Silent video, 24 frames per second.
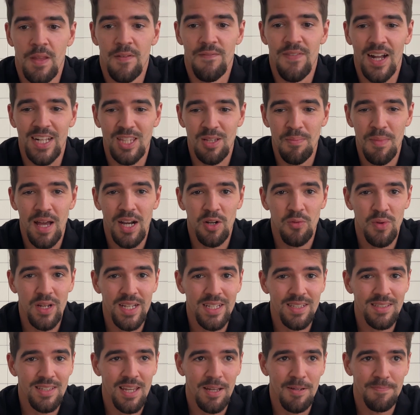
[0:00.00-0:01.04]
Fact of the matter
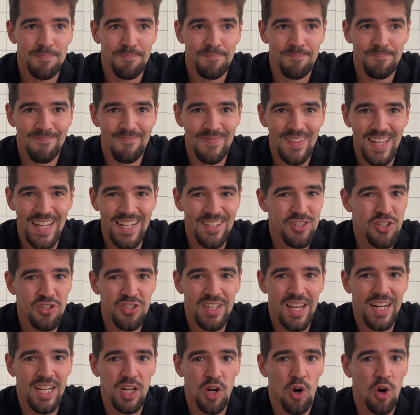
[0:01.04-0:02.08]
is, it's just
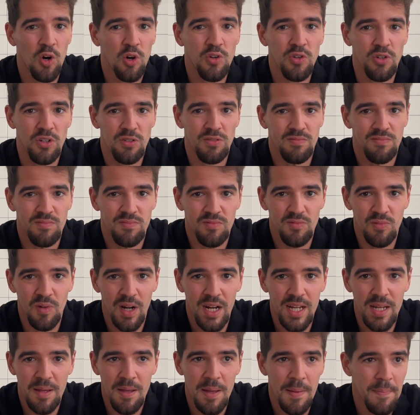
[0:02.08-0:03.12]
getting harder, right?